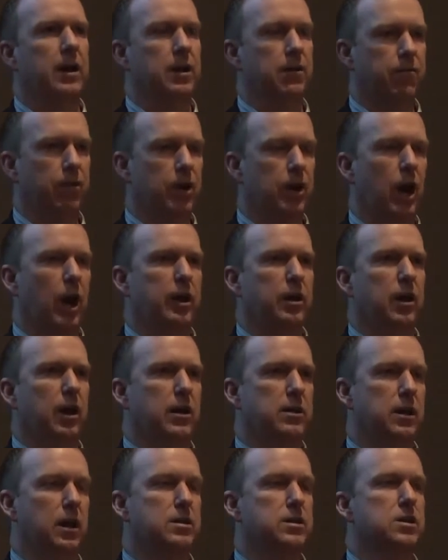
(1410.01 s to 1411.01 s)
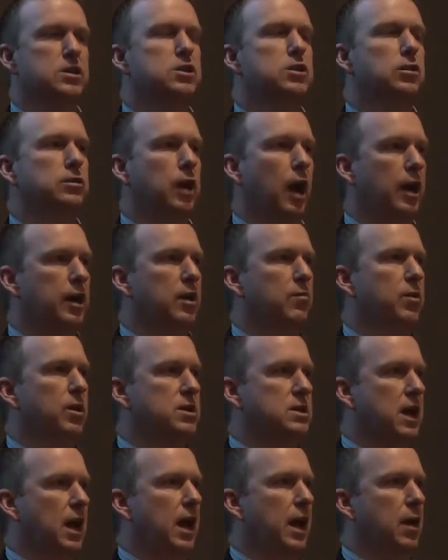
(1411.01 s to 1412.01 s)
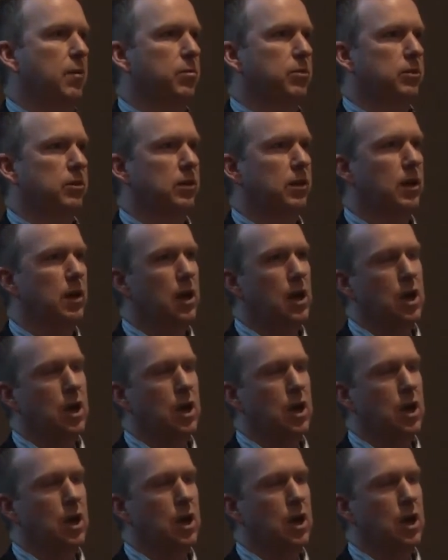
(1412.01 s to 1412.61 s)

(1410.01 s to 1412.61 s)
a different doc additional document types.